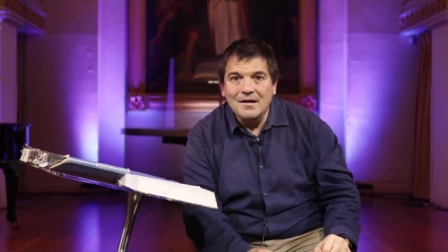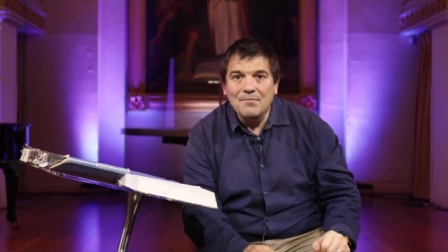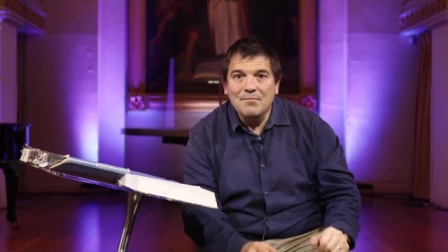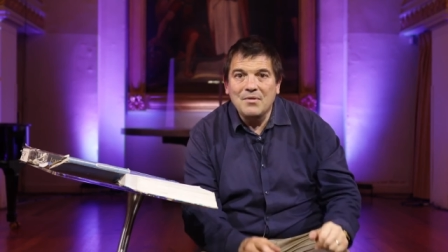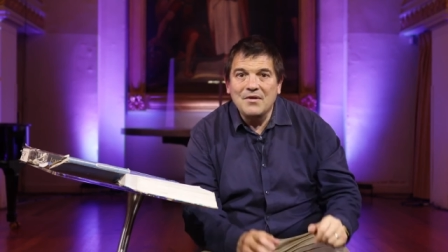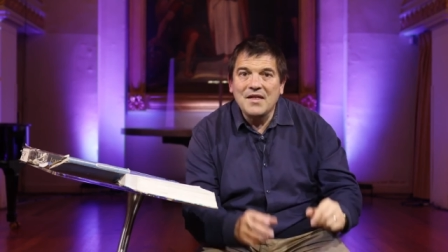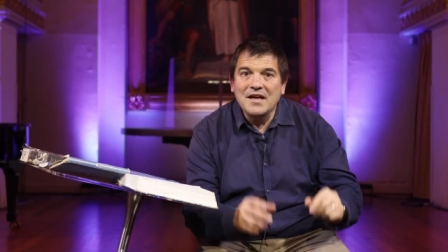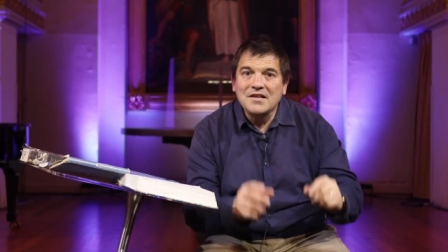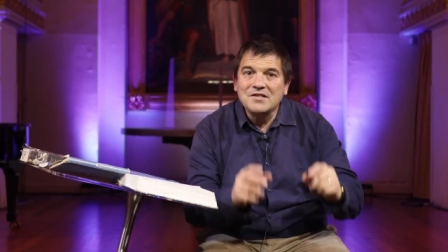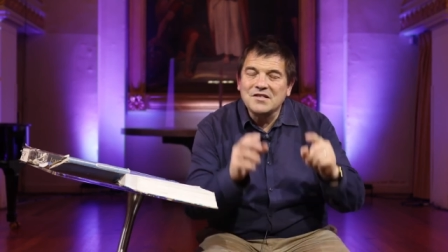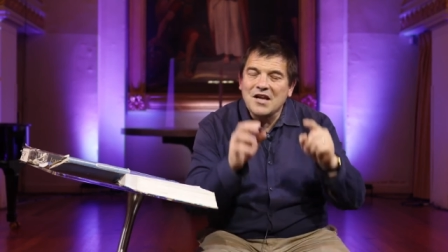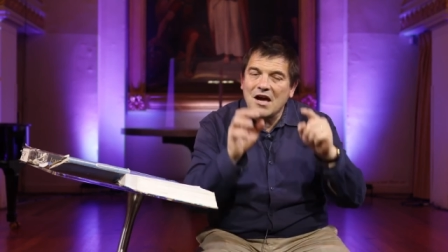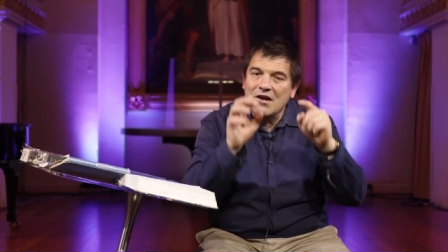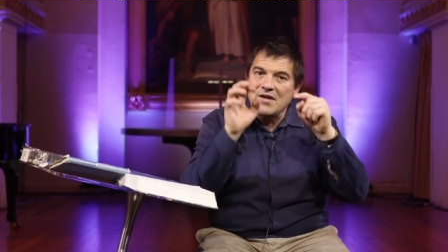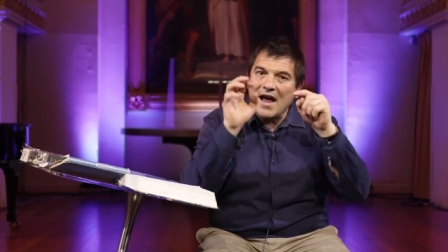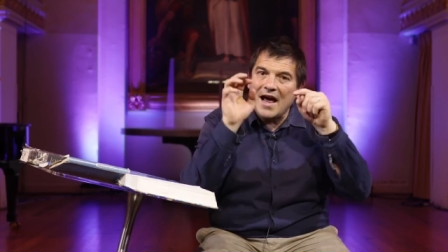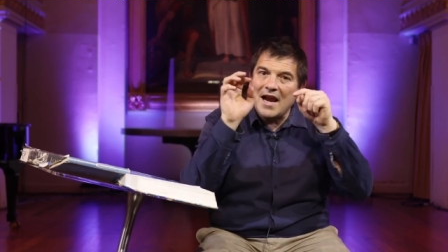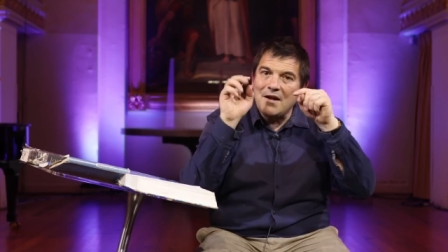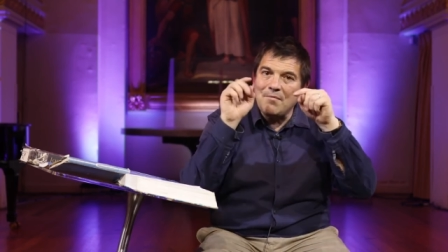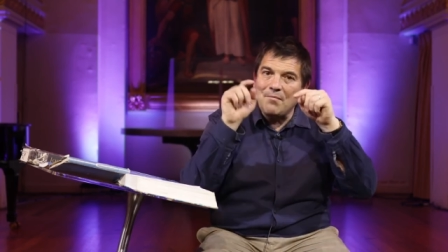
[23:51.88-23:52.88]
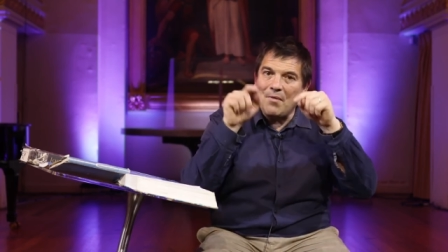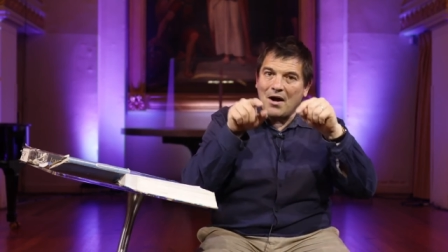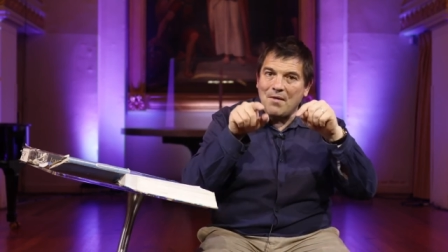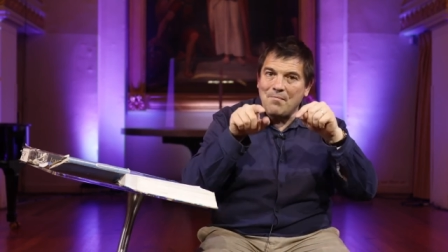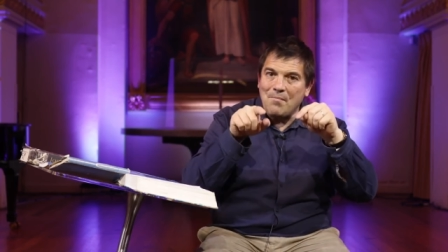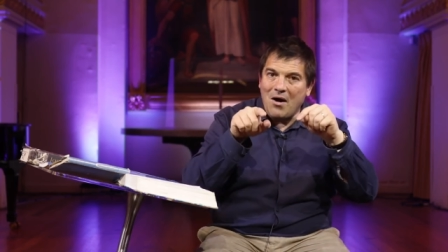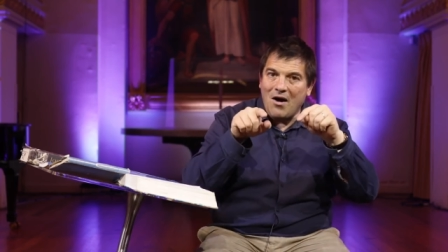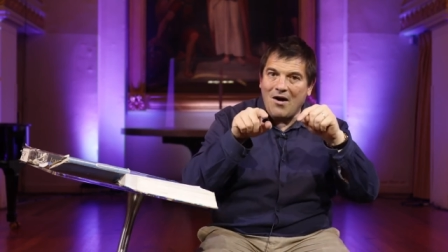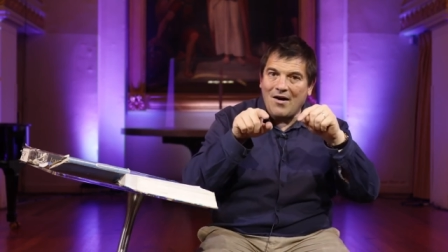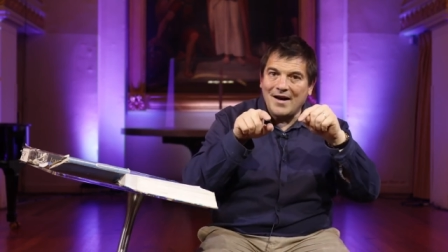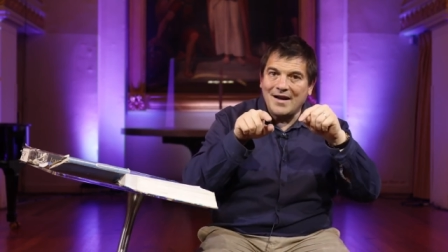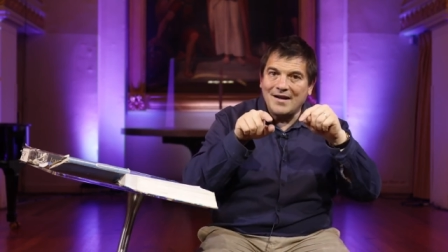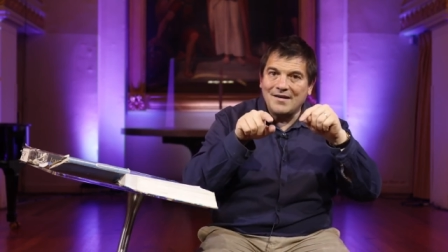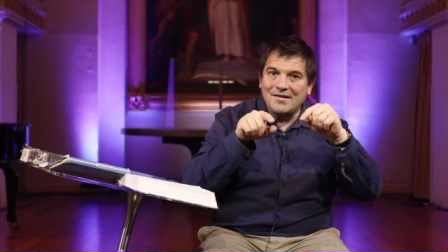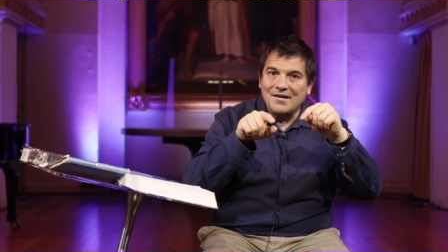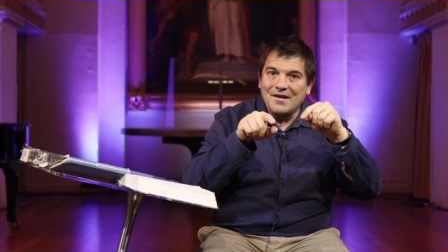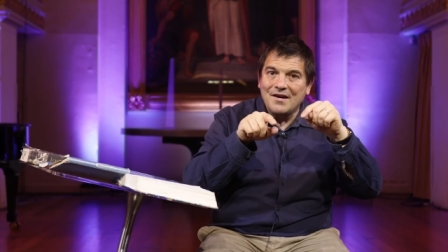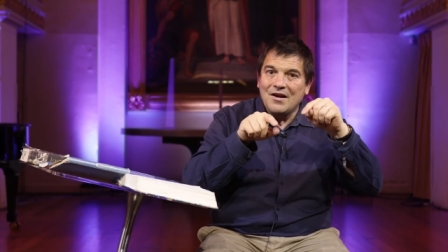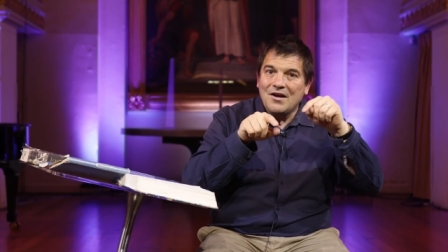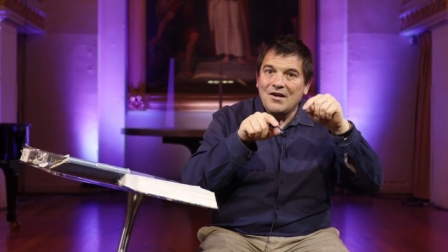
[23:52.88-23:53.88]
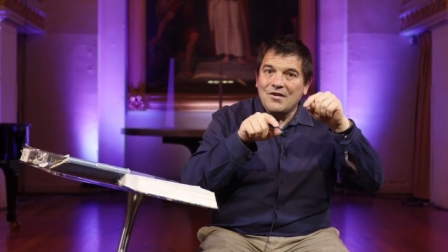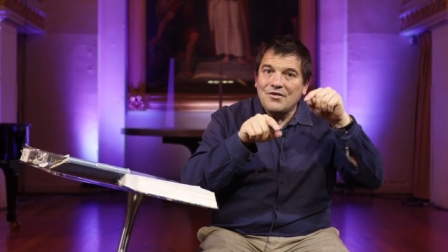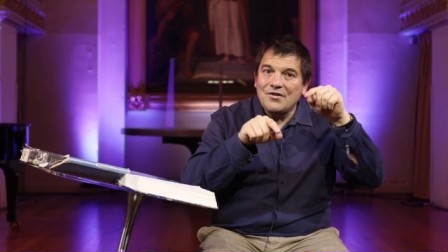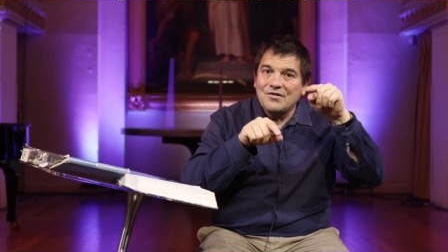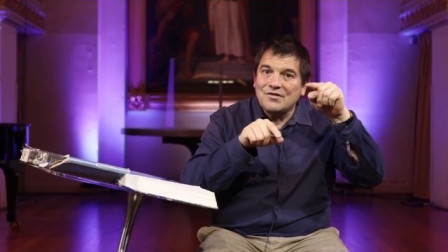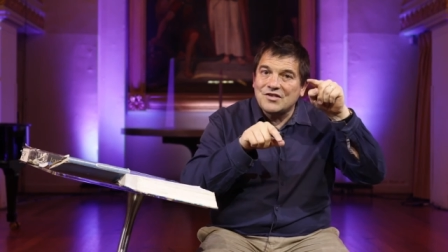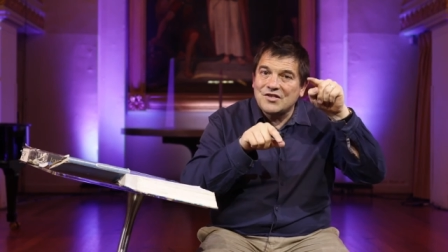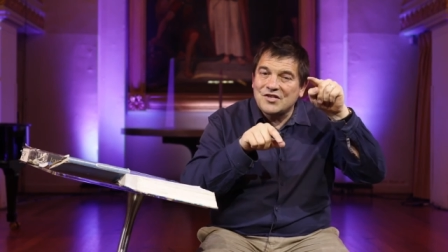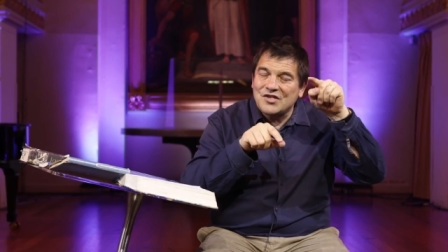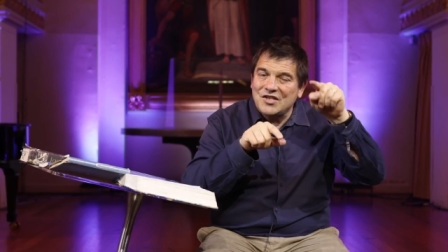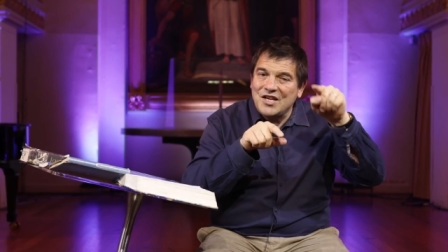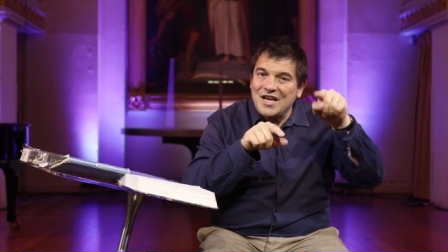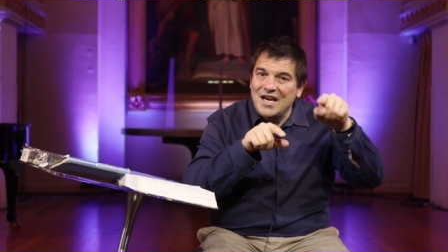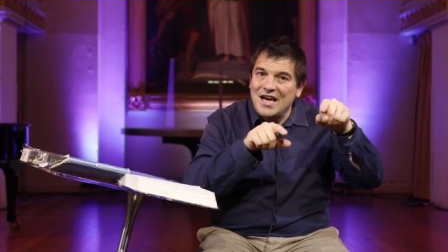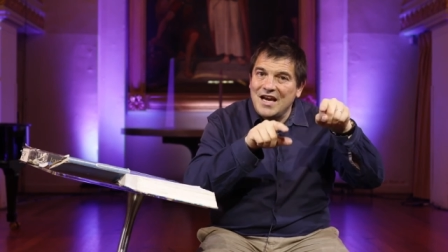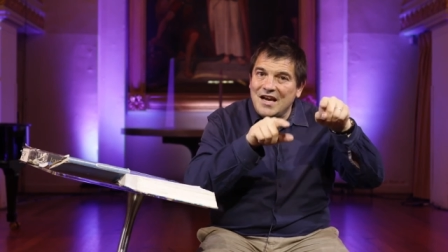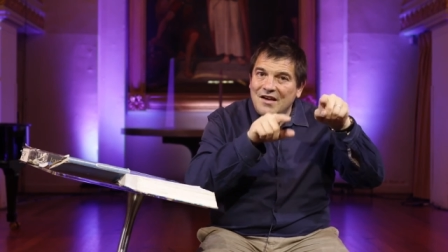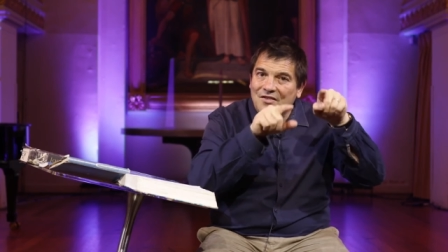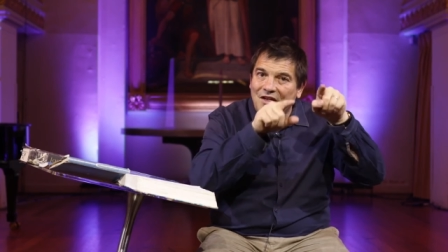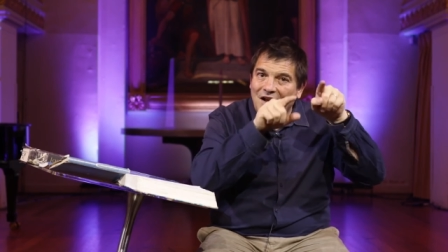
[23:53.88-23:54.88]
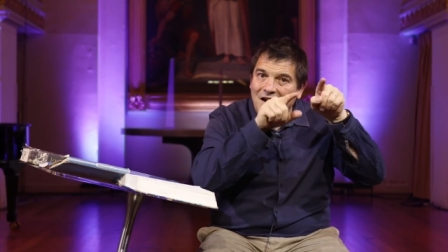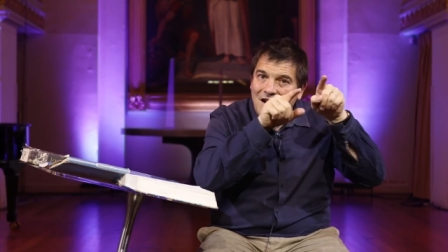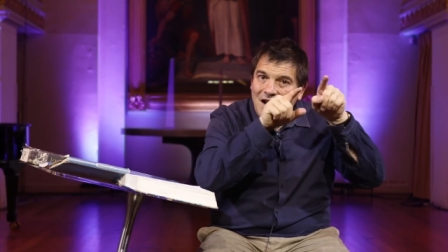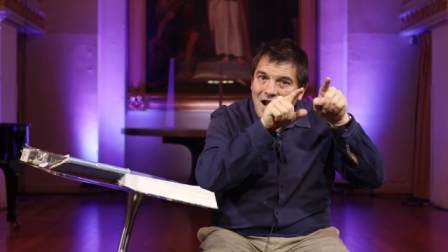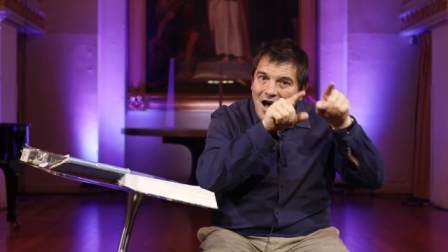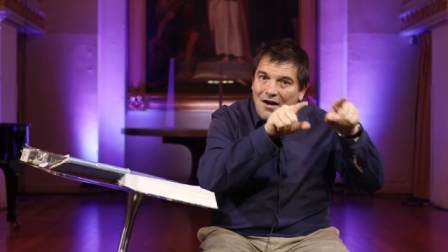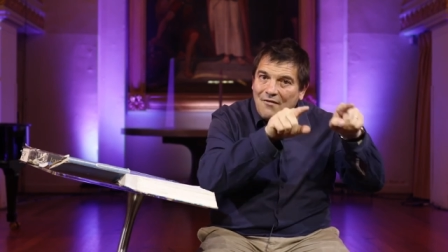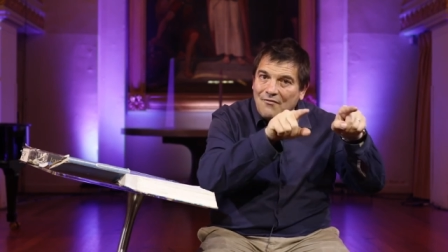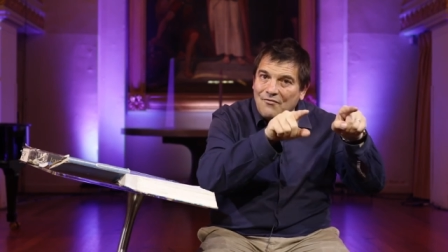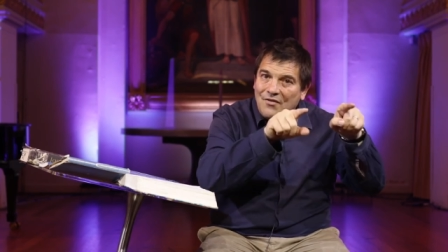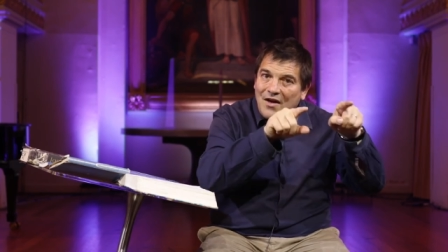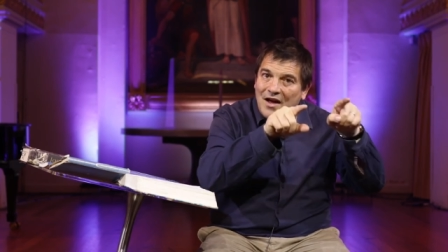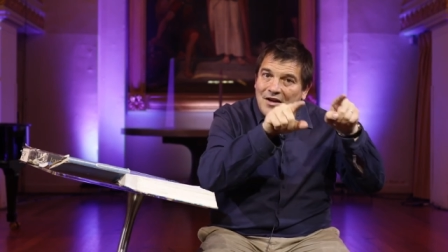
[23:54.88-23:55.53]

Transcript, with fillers: But there's no doubt in my mind that seeing the love